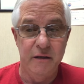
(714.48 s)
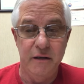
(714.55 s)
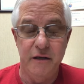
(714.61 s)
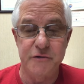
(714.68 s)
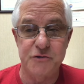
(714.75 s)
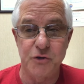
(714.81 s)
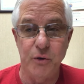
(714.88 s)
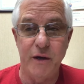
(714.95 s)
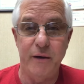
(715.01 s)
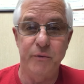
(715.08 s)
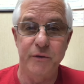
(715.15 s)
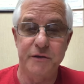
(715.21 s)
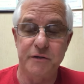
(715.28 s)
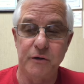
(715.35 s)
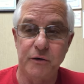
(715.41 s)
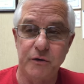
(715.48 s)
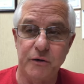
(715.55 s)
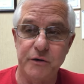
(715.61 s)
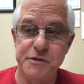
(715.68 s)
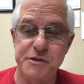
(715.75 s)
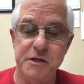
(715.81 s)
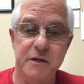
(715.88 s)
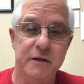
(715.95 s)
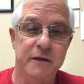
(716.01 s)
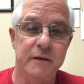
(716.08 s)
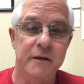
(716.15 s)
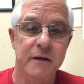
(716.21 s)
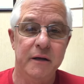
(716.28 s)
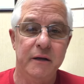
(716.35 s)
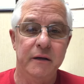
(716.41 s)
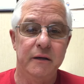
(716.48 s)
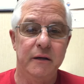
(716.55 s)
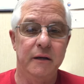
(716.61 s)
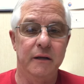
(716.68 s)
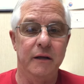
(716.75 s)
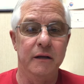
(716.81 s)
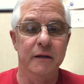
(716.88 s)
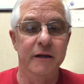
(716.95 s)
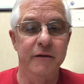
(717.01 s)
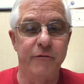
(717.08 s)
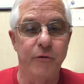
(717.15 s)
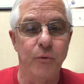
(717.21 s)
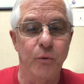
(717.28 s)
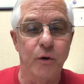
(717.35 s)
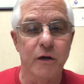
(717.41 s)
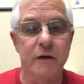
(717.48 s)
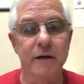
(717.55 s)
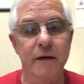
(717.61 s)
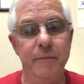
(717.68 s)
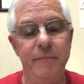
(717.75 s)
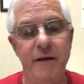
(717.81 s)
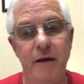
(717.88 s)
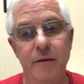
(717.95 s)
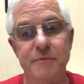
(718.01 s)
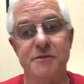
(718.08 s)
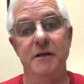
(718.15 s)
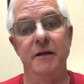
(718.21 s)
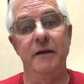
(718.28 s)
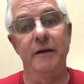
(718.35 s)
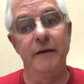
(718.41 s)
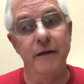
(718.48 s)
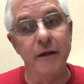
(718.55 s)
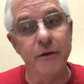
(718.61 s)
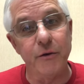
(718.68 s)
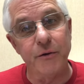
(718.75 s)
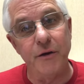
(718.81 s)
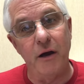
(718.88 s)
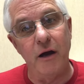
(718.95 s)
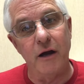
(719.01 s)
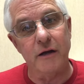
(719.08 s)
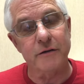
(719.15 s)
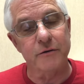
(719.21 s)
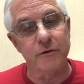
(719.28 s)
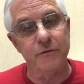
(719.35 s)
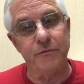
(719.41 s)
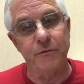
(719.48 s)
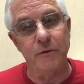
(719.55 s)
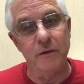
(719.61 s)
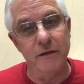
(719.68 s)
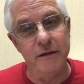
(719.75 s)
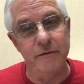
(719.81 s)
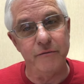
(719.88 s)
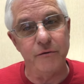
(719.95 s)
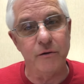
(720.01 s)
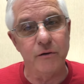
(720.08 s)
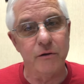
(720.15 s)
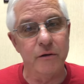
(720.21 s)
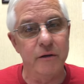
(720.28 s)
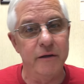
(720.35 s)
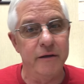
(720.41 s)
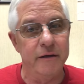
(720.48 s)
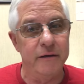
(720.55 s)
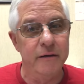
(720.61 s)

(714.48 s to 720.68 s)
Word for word: And so I went to her. She did a, a liver workup. Now I'm seeing another doctor for liver and